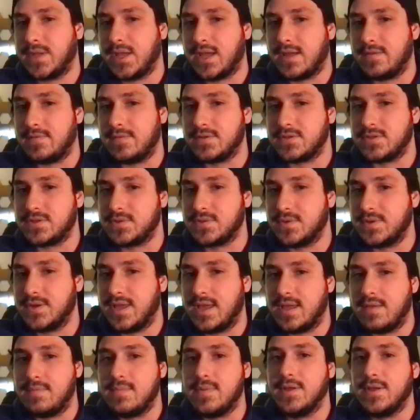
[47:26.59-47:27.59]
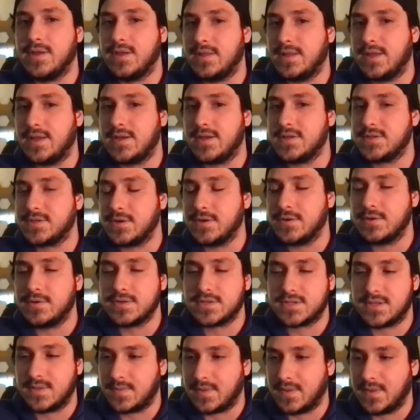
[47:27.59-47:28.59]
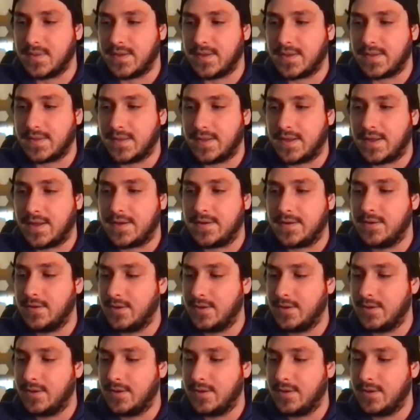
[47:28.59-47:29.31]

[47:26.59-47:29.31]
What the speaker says: out of his $28 million that he's owed or something like that.